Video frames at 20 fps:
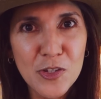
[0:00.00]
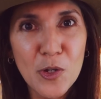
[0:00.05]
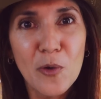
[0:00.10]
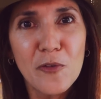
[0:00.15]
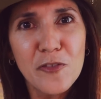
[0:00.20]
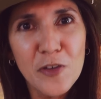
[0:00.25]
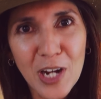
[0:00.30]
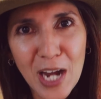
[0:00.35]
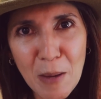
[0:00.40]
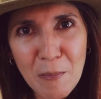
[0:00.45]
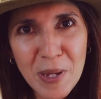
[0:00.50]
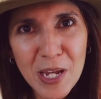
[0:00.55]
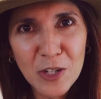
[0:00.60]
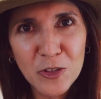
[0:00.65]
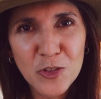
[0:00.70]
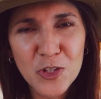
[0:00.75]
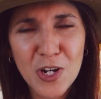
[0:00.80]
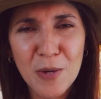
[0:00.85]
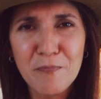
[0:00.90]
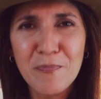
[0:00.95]
So if you come
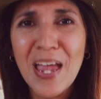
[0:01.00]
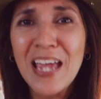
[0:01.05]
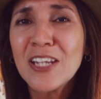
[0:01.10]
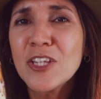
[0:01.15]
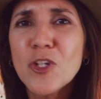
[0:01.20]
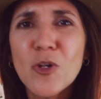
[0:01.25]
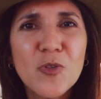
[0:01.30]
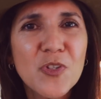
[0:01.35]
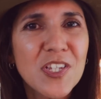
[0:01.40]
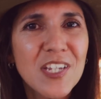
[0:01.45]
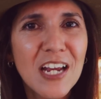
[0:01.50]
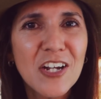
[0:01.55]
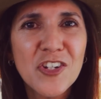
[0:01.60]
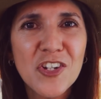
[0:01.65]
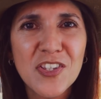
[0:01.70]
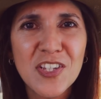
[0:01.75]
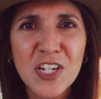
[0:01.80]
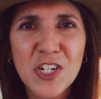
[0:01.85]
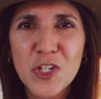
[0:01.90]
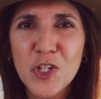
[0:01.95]
here to Japan, don't stay
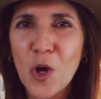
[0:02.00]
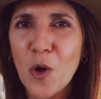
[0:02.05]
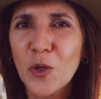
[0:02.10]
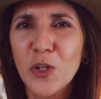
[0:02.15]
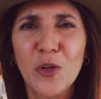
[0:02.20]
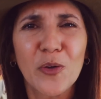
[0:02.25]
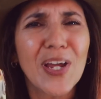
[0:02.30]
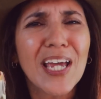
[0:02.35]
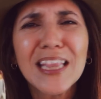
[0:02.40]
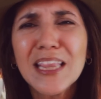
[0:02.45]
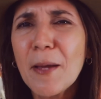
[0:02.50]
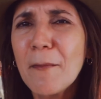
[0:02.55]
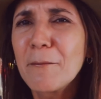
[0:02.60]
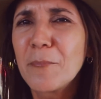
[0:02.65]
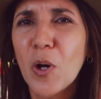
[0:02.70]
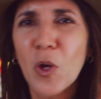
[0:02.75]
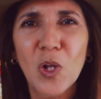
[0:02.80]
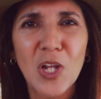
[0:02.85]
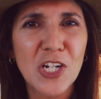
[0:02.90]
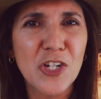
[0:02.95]
just in Tokyo. Get the
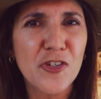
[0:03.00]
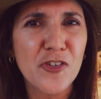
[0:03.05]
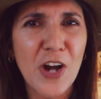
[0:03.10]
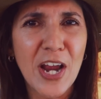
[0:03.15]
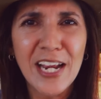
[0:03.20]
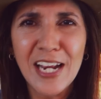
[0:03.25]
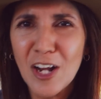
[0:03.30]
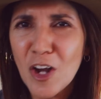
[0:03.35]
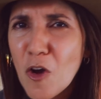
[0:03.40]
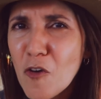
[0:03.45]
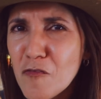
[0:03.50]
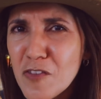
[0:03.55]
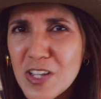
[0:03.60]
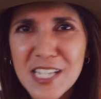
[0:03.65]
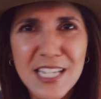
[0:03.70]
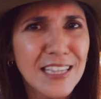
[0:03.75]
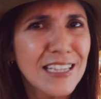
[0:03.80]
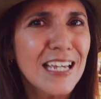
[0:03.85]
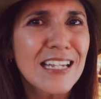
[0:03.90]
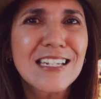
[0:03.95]
bullet train and go
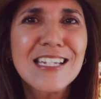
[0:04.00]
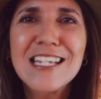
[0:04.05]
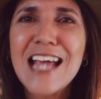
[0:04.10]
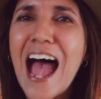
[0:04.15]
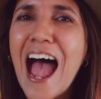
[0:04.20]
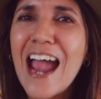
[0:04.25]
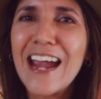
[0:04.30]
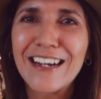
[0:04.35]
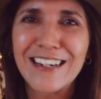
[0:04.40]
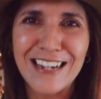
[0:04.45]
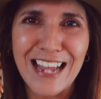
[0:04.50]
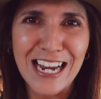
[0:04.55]
visit the entire